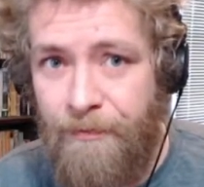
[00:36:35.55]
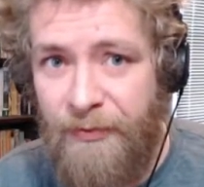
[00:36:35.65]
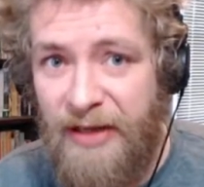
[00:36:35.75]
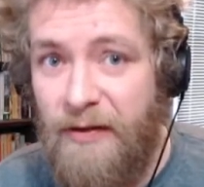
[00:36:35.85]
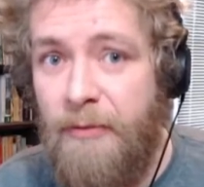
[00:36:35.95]

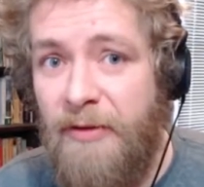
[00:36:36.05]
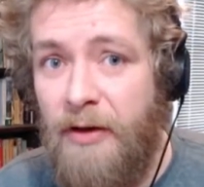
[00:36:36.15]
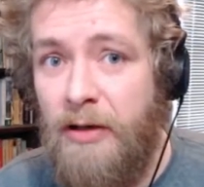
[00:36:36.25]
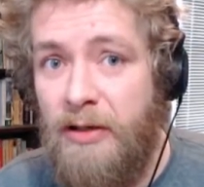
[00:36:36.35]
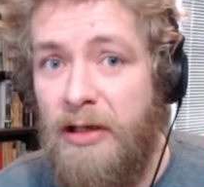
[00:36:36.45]
His numbers
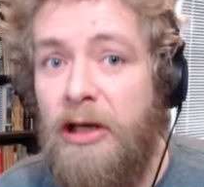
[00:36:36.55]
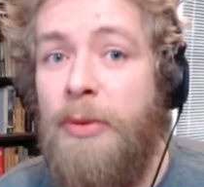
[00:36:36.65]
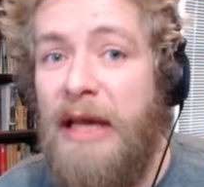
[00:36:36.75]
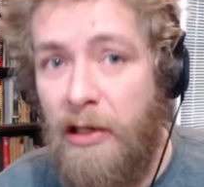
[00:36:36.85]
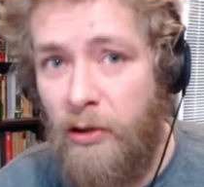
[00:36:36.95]
aren't good, he'll
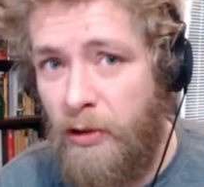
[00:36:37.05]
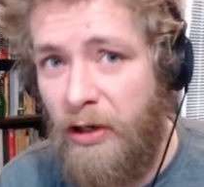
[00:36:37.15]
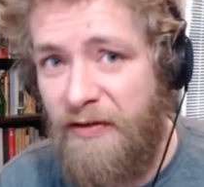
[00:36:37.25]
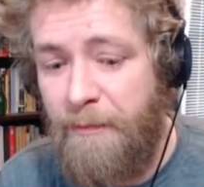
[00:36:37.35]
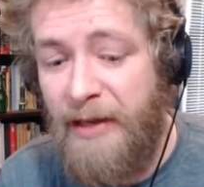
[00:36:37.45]
be a lower
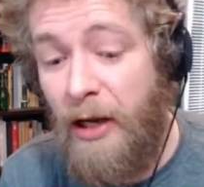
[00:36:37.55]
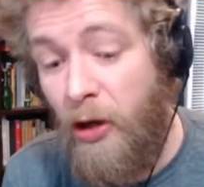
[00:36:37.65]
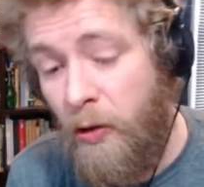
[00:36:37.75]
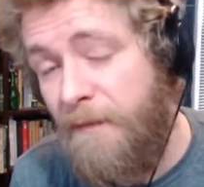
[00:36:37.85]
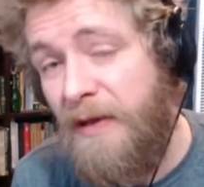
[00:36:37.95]
odds bet.
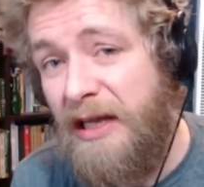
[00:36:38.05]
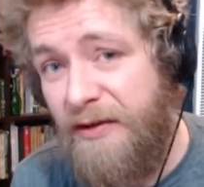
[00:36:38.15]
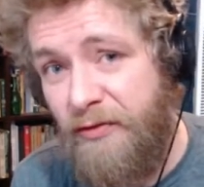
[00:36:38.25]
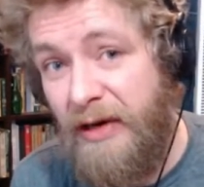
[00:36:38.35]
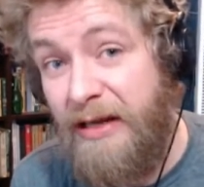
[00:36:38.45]
Hopefully
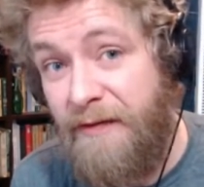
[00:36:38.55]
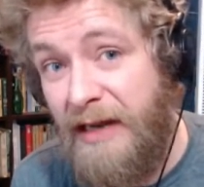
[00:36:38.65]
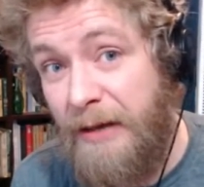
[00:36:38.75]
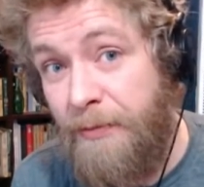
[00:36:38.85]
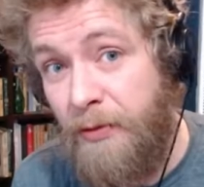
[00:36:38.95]
his draft
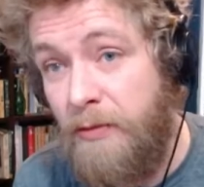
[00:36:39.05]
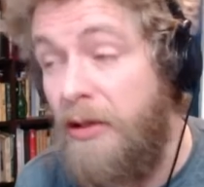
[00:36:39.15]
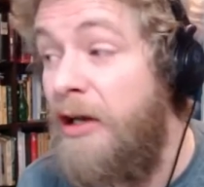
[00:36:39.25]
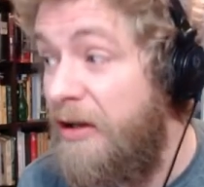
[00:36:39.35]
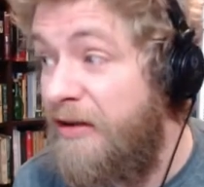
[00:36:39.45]
capital,
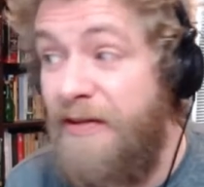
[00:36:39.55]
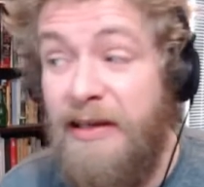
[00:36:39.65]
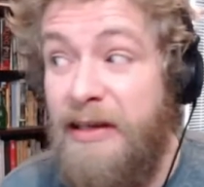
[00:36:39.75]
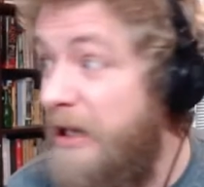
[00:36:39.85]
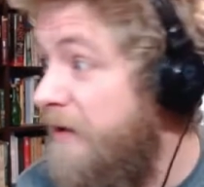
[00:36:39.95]
because
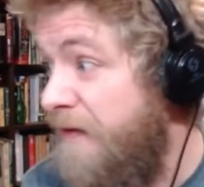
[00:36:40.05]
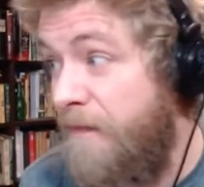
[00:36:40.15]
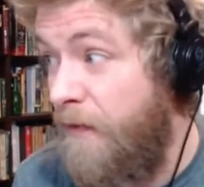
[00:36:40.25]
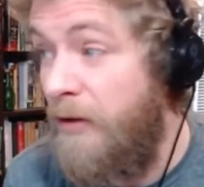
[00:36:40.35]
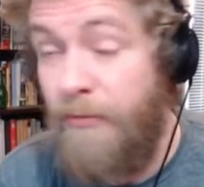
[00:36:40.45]
he is
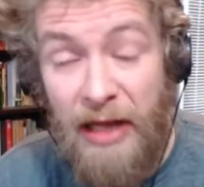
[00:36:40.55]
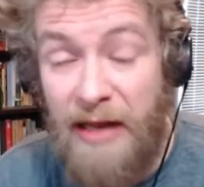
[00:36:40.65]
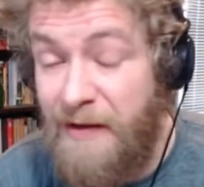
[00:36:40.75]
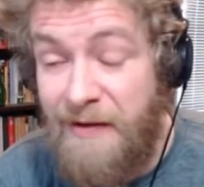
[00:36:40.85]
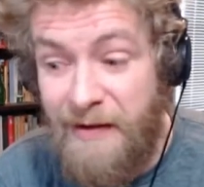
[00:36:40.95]
from the
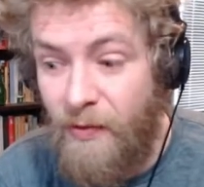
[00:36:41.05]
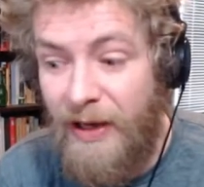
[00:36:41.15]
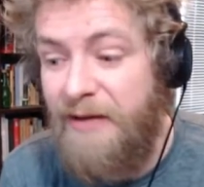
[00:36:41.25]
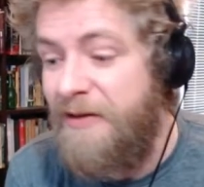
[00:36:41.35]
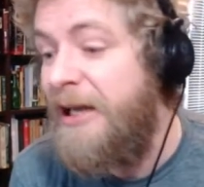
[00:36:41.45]
SEC
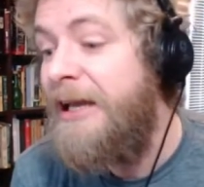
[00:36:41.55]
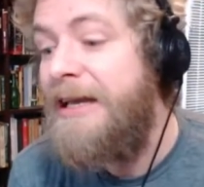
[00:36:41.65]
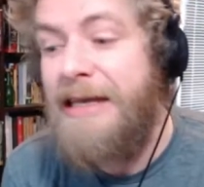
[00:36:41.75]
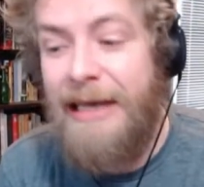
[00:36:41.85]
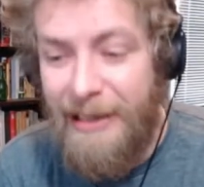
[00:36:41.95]
West,
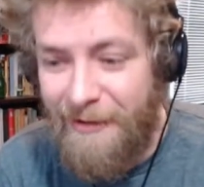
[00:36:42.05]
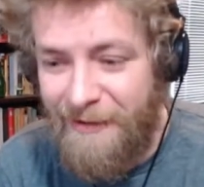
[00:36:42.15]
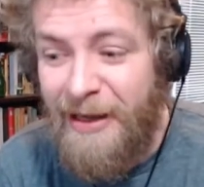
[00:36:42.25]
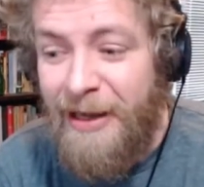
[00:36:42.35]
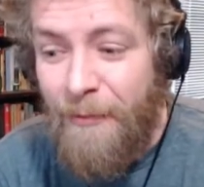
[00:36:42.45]
he is
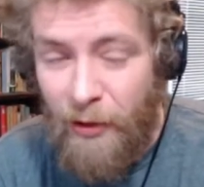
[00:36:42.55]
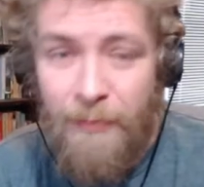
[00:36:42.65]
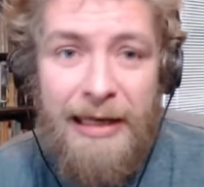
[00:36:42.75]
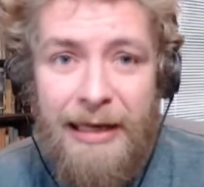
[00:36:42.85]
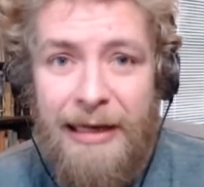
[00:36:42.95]

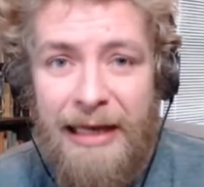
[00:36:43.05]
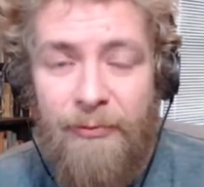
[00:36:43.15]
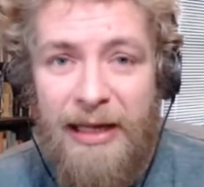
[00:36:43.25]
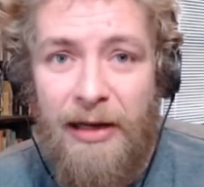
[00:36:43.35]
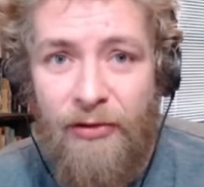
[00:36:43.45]
probably going to get
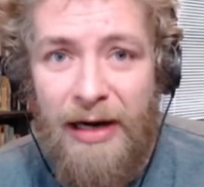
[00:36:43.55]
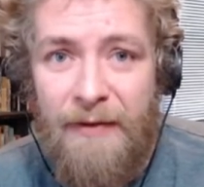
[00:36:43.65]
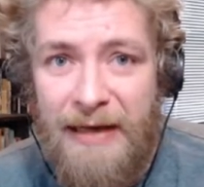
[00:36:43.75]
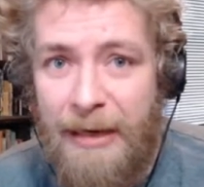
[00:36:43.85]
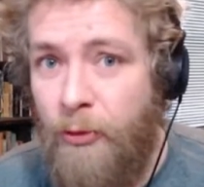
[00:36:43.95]
better
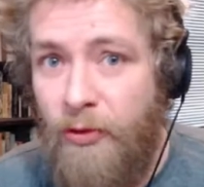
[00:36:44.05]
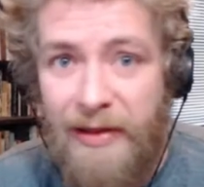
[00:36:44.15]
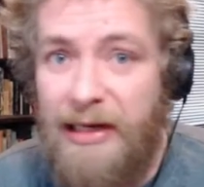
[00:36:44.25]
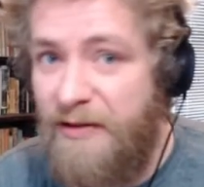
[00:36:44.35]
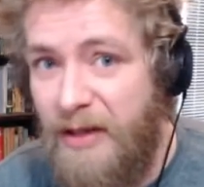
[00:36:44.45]
draft capital
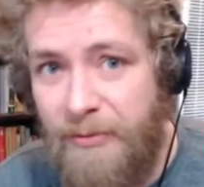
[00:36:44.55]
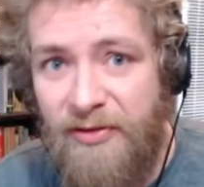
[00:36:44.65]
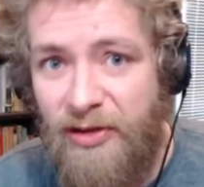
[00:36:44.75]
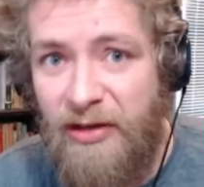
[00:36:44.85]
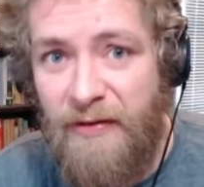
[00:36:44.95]
than his numbers
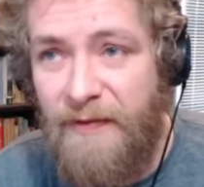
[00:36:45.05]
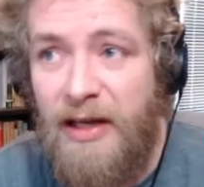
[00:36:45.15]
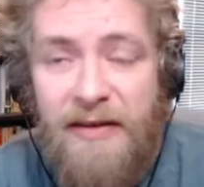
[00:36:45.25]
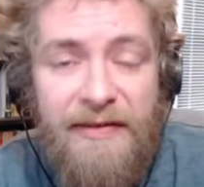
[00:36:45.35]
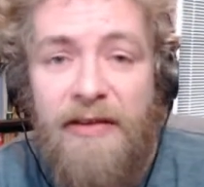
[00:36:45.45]
justify,
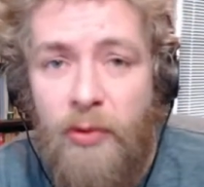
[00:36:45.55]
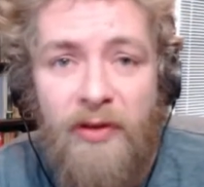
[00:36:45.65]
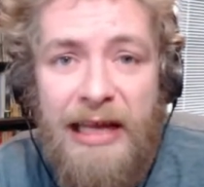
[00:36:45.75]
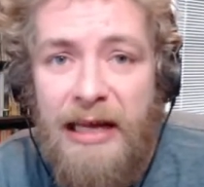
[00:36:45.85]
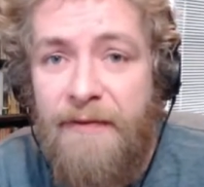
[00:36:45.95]
because that's what
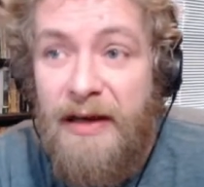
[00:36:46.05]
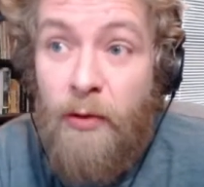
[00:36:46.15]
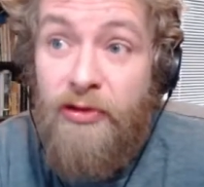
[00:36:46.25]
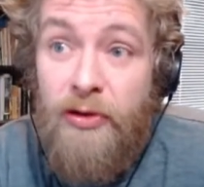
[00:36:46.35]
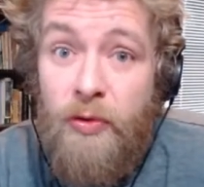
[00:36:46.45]
the
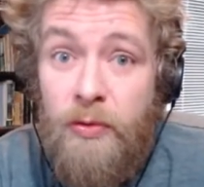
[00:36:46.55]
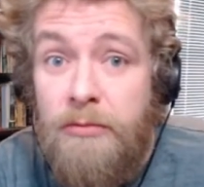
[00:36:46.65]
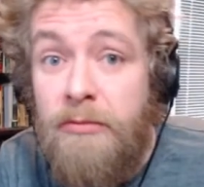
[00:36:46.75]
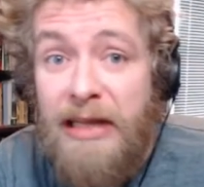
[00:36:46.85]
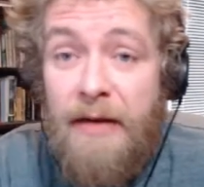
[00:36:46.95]
NFL do.
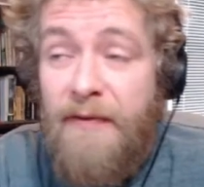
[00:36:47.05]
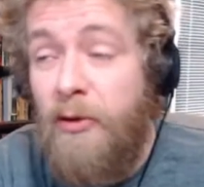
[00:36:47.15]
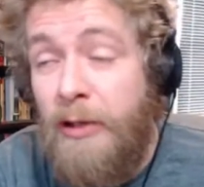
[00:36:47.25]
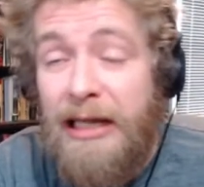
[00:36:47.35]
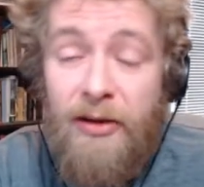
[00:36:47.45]
The
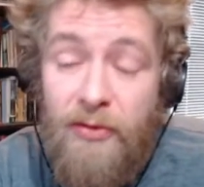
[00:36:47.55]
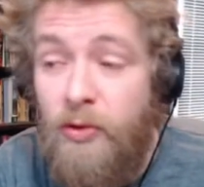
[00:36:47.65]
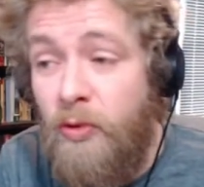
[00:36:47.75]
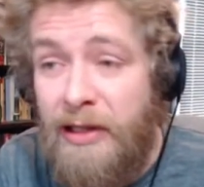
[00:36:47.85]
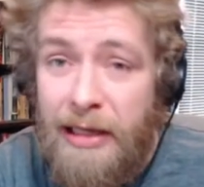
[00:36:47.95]
NFL going to do
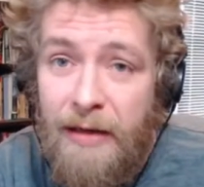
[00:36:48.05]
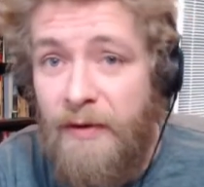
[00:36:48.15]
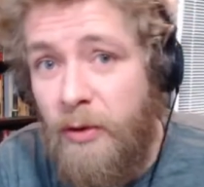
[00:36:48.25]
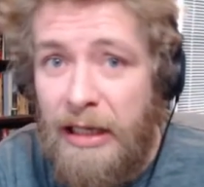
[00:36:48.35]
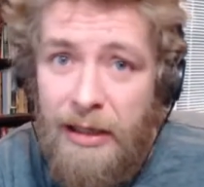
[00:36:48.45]
what the
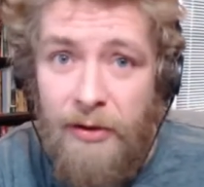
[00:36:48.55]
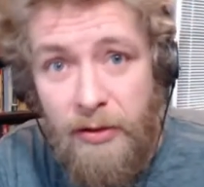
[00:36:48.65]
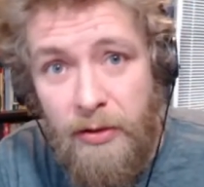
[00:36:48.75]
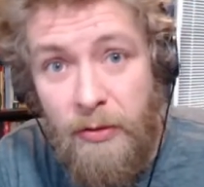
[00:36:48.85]
NFL going to do.